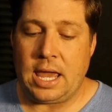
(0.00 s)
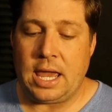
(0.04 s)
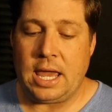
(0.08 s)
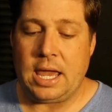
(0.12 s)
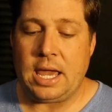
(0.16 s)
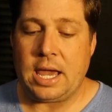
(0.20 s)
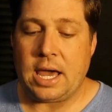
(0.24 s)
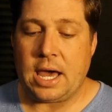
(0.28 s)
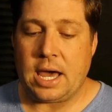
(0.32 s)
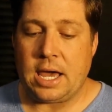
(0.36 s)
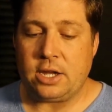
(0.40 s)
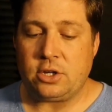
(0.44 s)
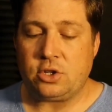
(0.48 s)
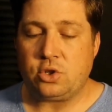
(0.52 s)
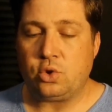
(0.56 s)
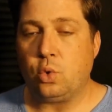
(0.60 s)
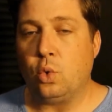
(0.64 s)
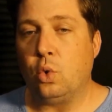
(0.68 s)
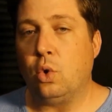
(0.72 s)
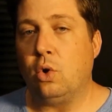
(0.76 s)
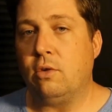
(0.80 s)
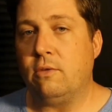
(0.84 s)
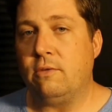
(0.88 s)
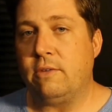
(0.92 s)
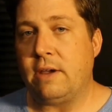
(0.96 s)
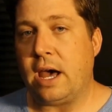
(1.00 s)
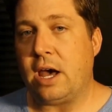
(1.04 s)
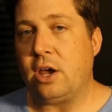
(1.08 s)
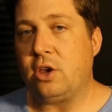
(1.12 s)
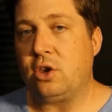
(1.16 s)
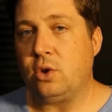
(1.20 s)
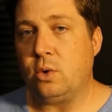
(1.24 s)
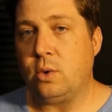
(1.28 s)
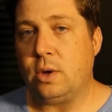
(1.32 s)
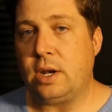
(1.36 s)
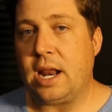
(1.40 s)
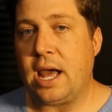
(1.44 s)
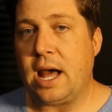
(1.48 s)
AI tool
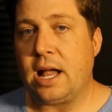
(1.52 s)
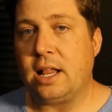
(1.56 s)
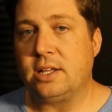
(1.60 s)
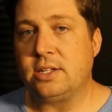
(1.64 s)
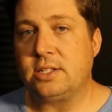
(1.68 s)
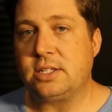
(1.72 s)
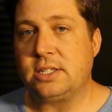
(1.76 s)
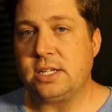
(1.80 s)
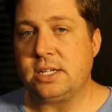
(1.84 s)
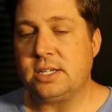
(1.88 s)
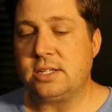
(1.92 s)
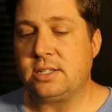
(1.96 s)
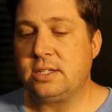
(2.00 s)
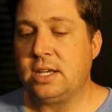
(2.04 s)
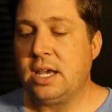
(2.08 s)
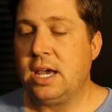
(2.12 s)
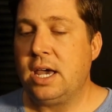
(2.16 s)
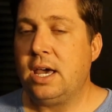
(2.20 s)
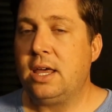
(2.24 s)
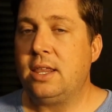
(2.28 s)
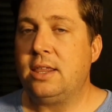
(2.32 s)
value analysis